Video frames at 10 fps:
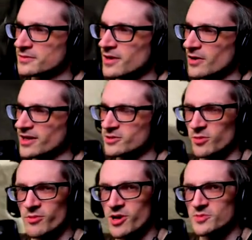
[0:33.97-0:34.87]
I'm gonna have to
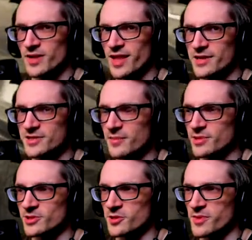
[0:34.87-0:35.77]
rewatch my last
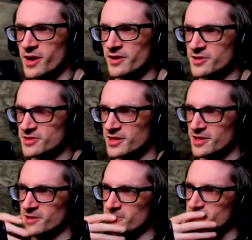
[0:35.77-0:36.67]
episode, to be honest.
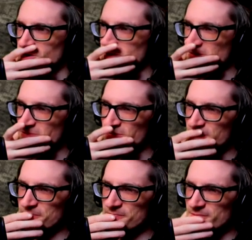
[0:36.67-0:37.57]
It was like,
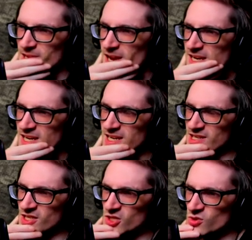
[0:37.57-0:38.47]
I
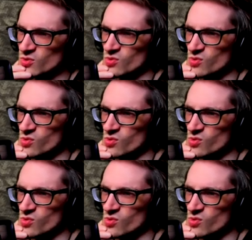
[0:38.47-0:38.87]
needed to...